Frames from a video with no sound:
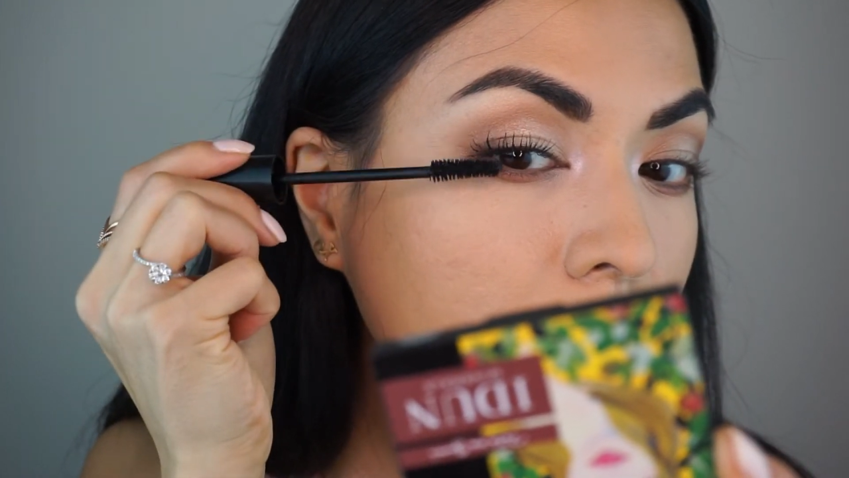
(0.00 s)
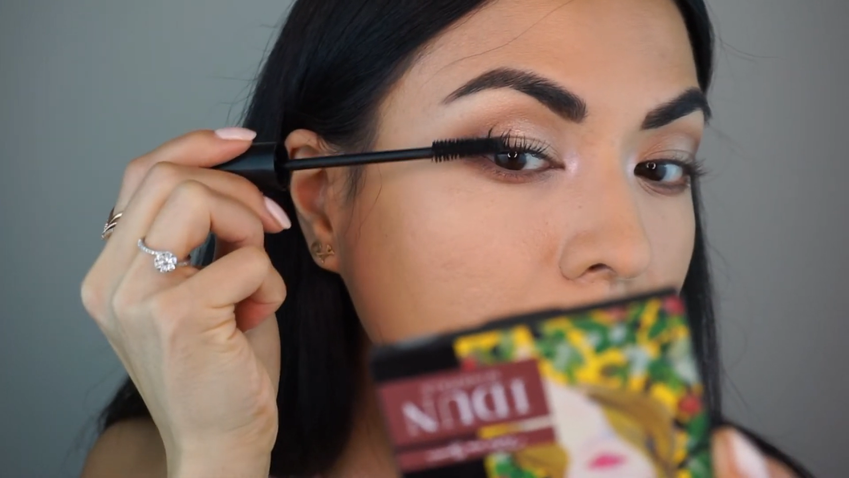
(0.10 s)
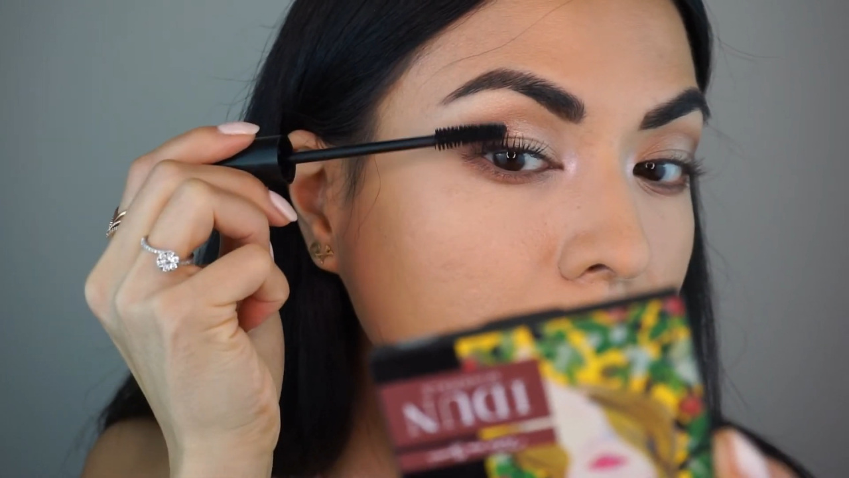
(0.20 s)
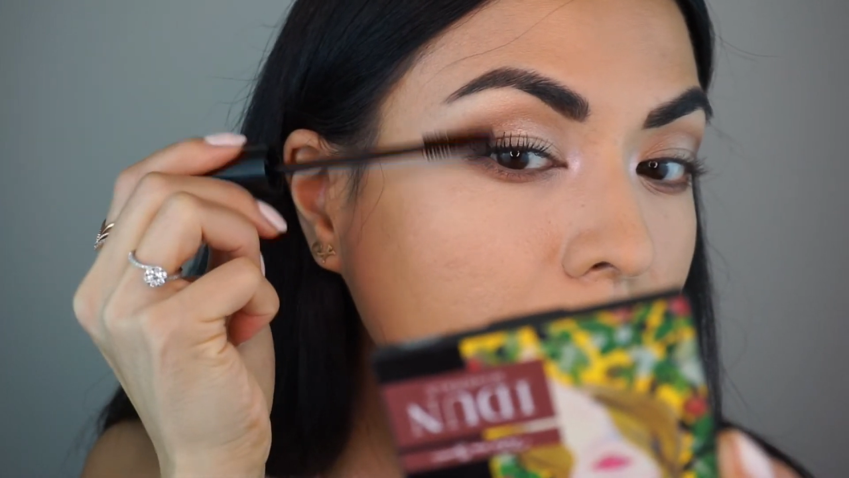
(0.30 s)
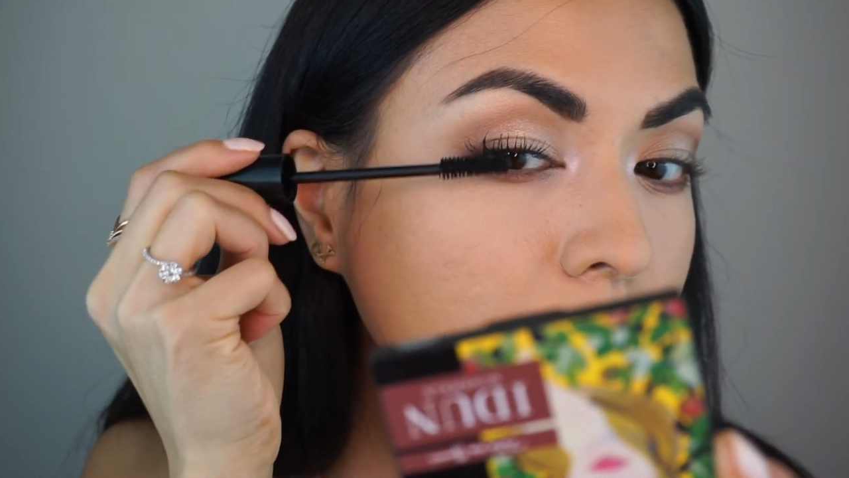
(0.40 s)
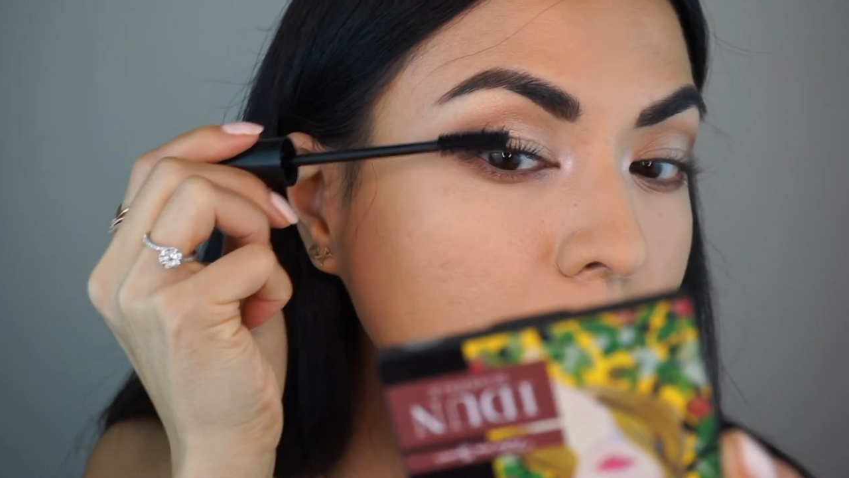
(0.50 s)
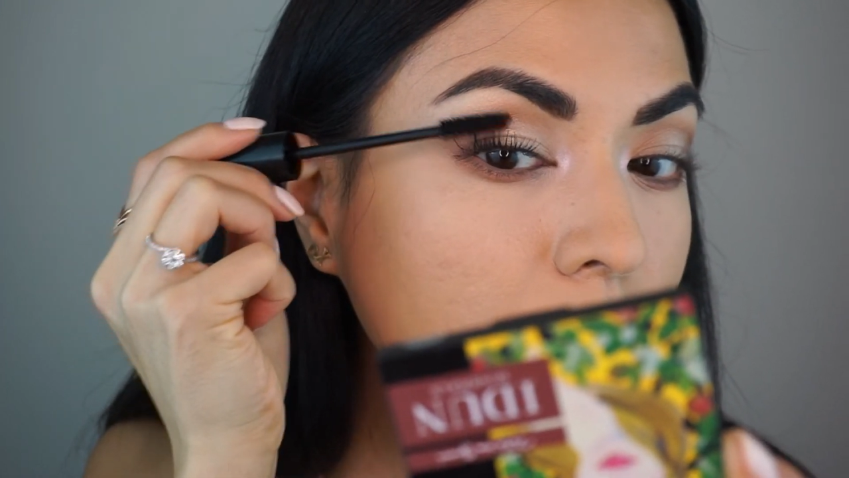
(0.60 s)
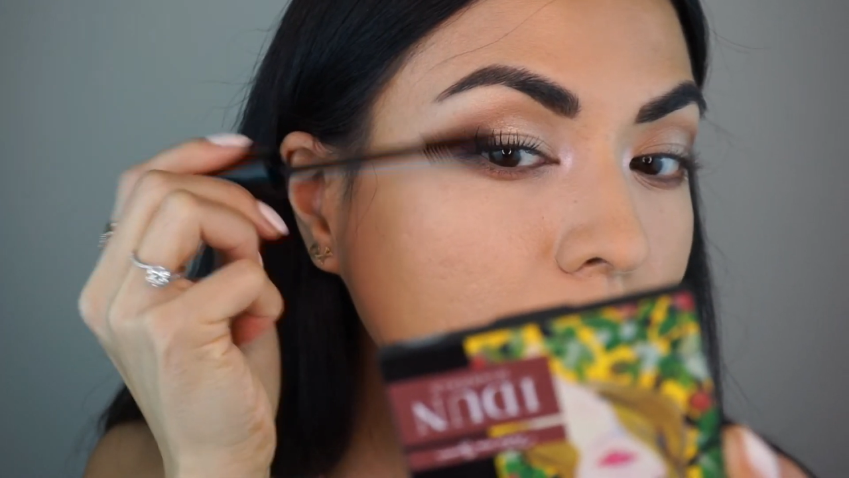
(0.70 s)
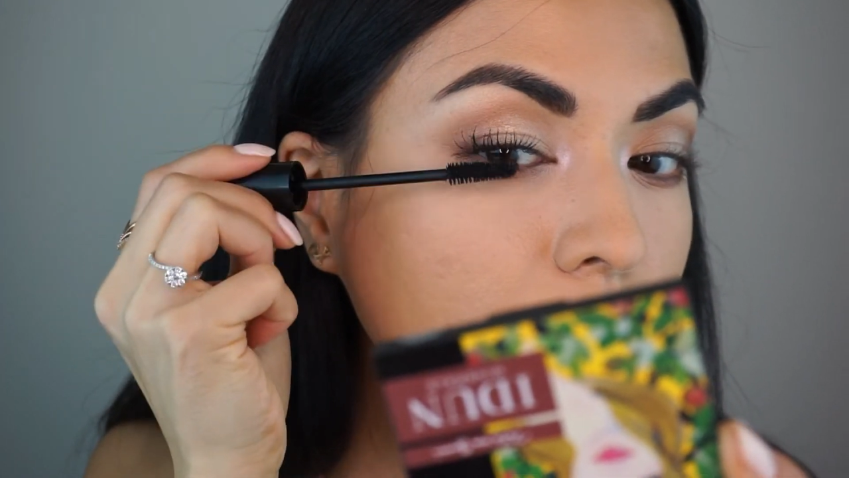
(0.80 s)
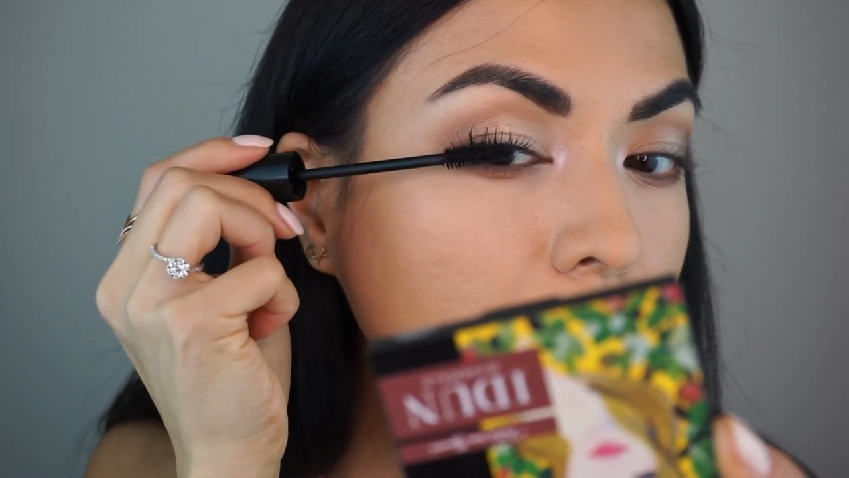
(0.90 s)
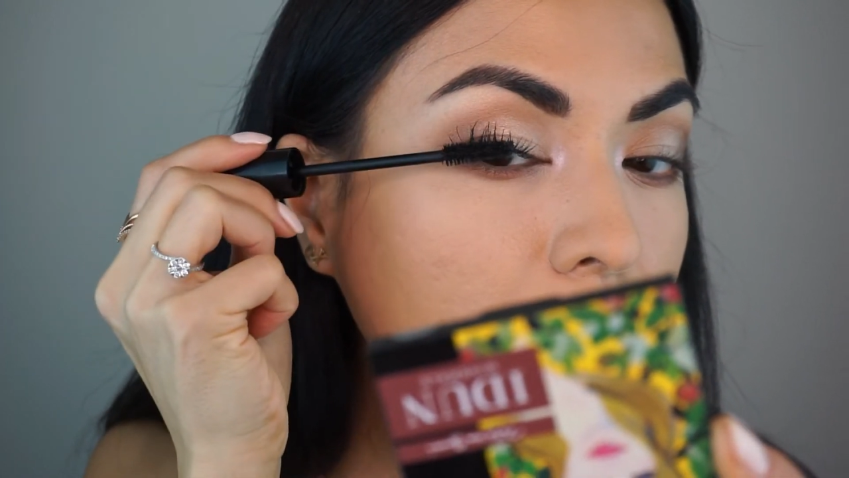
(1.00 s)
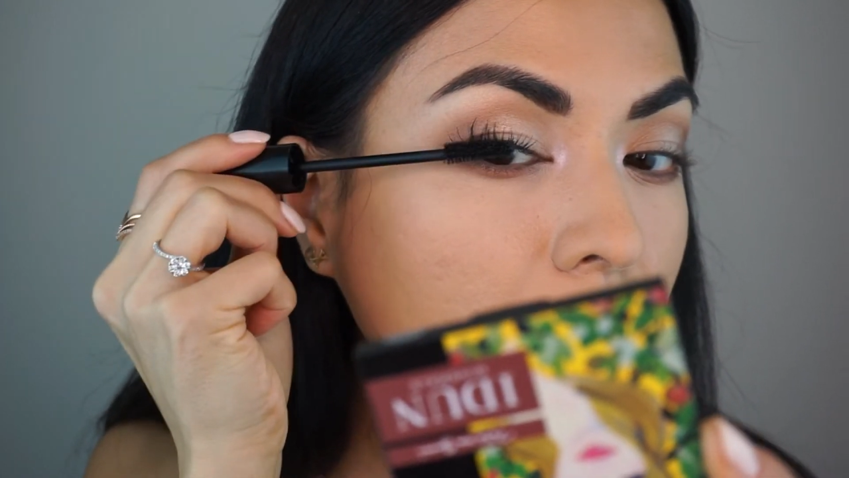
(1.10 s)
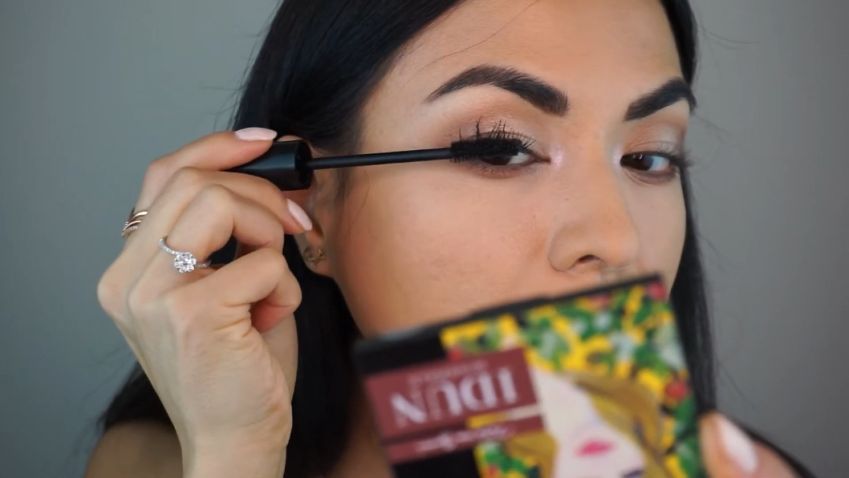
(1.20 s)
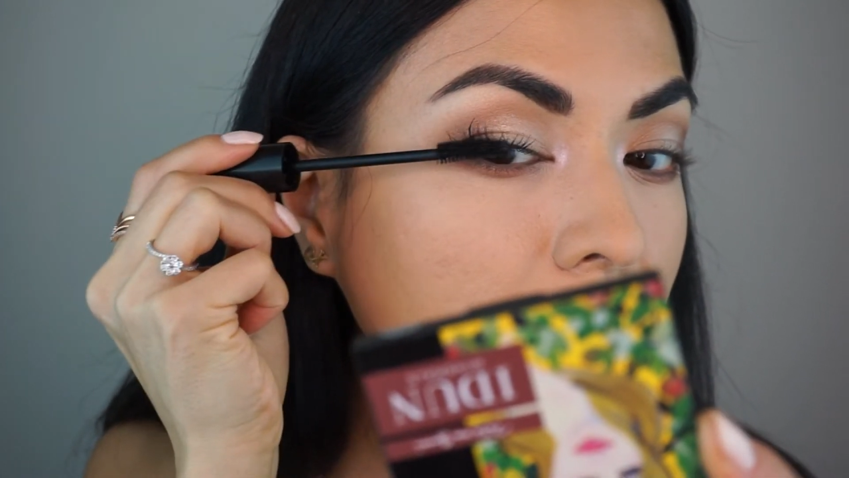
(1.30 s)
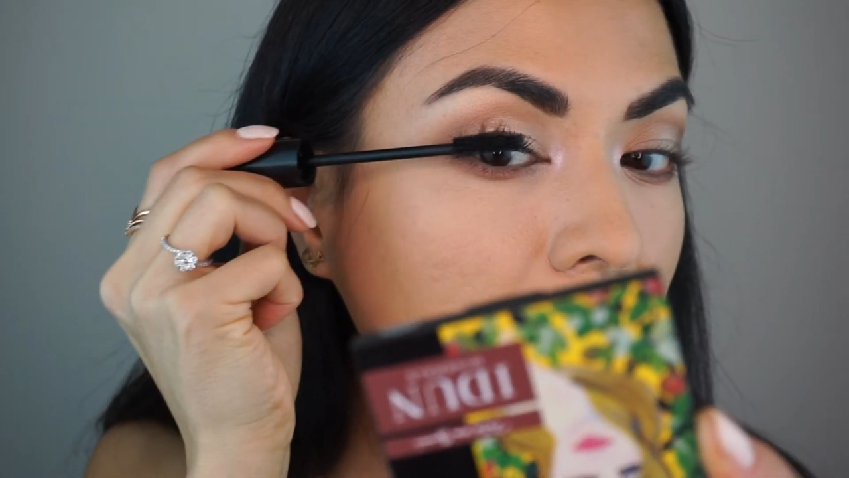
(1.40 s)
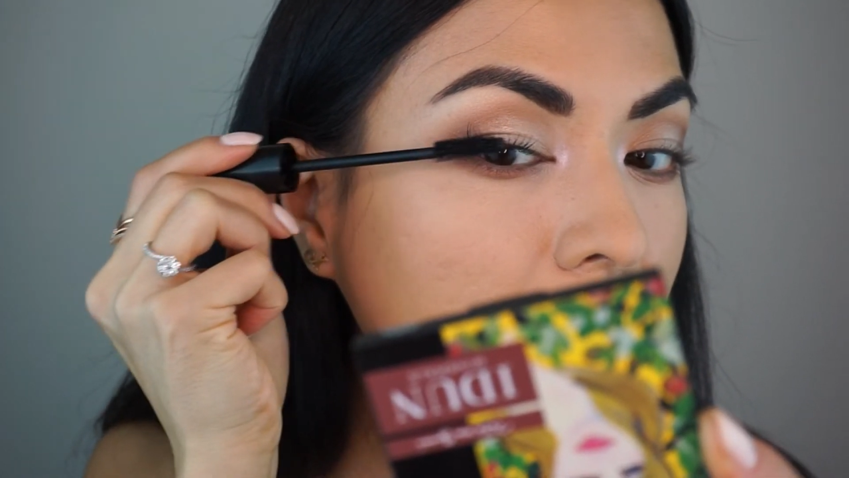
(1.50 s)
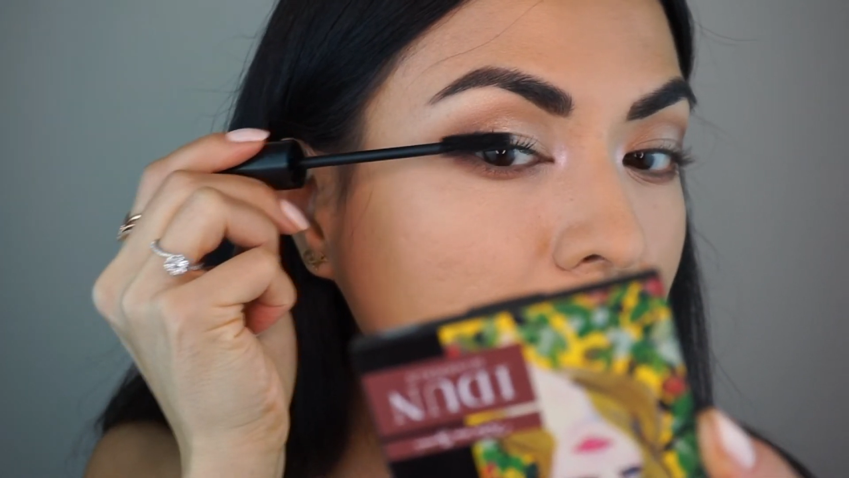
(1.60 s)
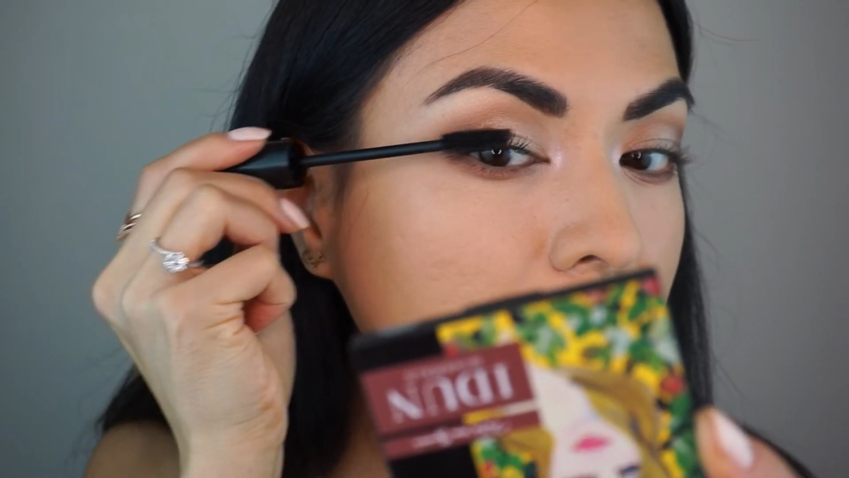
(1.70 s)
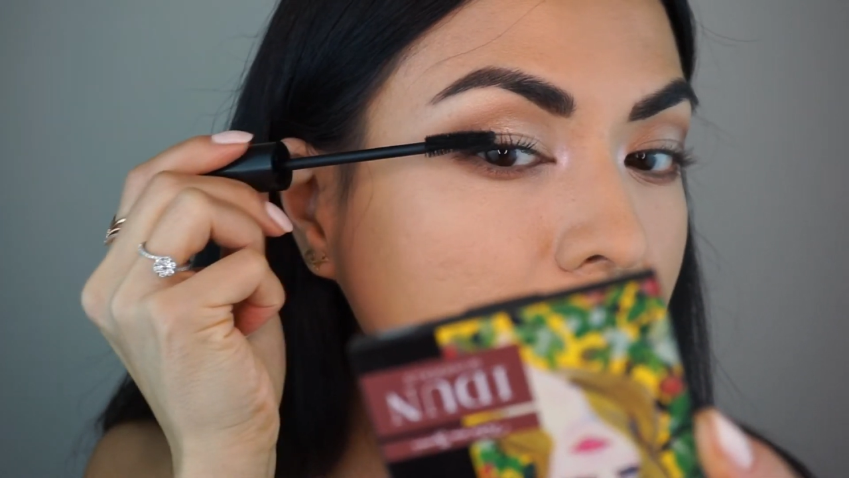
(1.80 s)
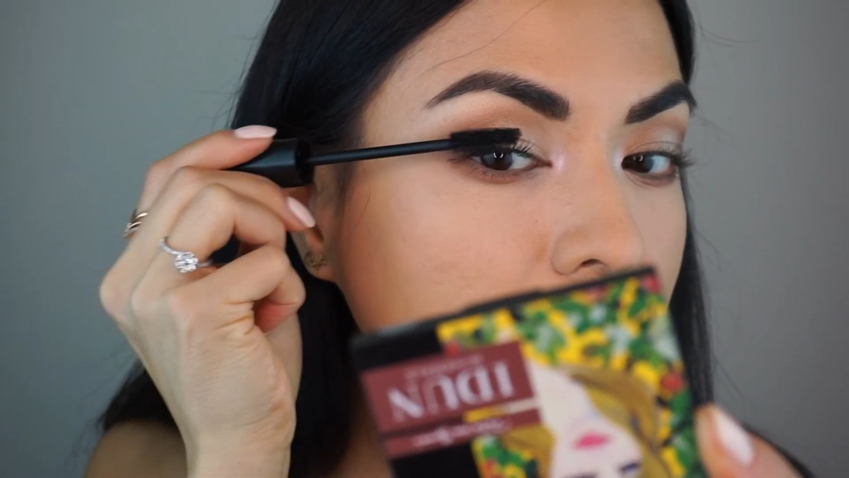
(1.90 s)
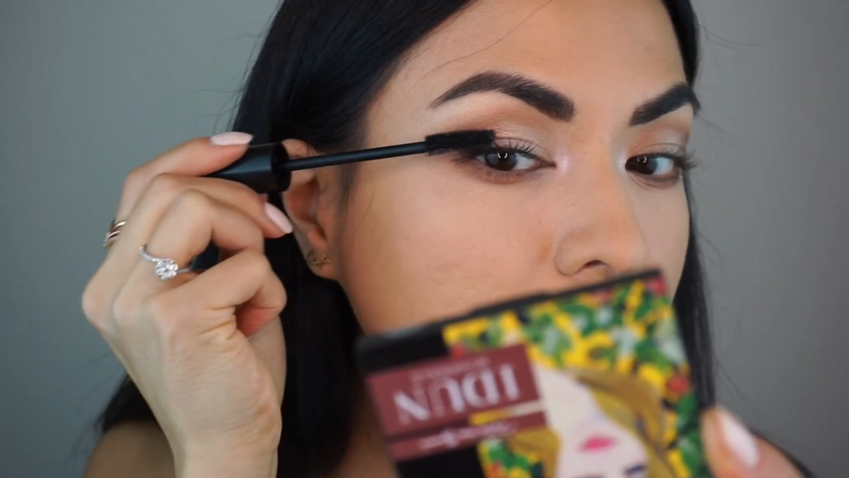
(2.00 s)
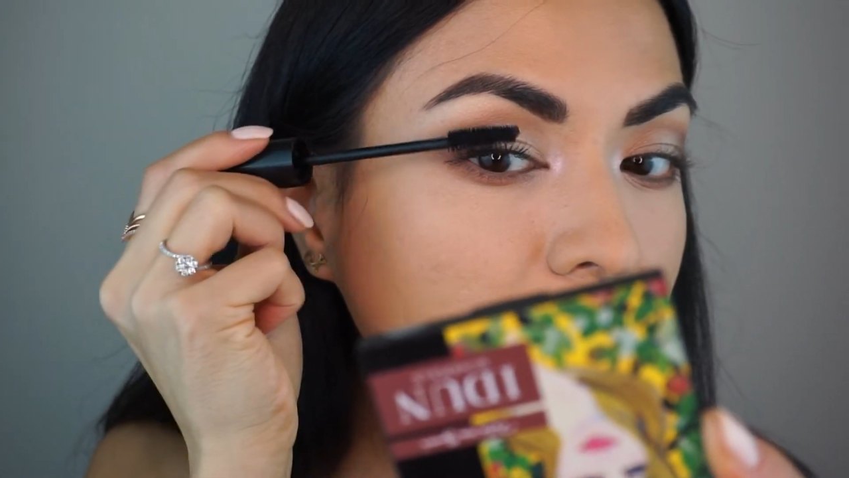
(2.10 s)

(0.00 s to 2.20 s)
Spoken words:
It helps with the curl, yeah, because